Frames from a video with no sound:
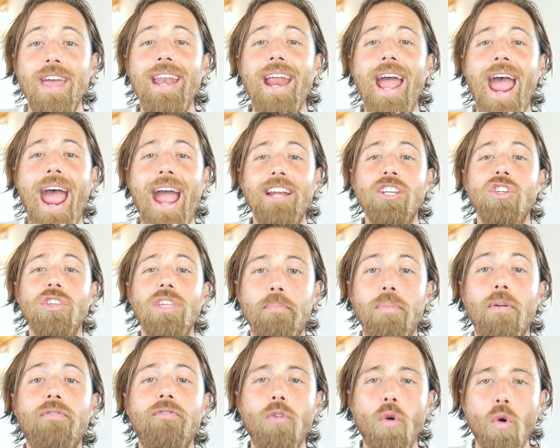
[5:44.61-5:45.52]
then actually
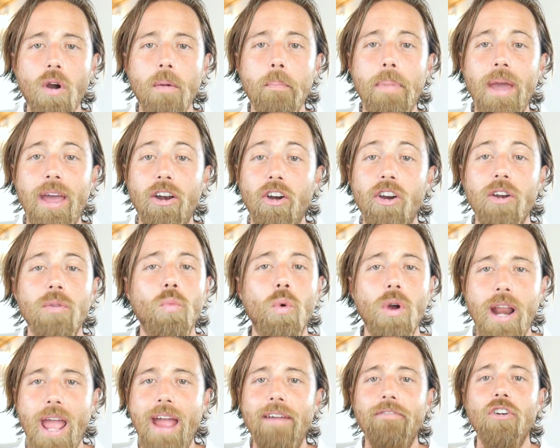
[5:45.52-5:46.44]
perform better in
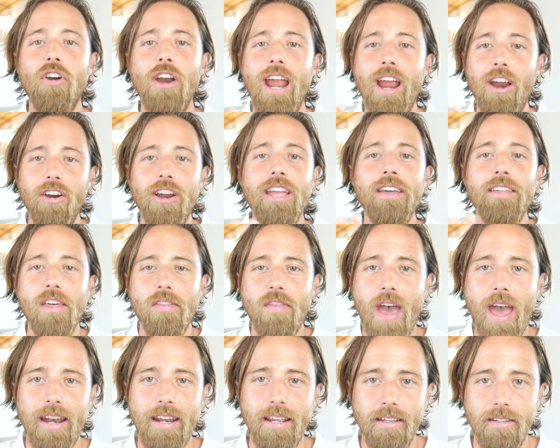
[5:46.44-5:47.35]
whatever area
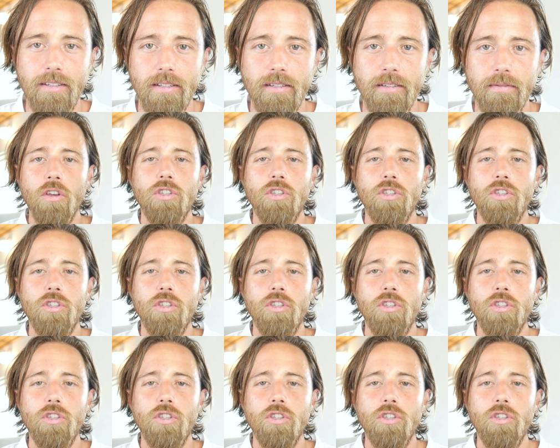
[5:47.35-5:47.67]
that is.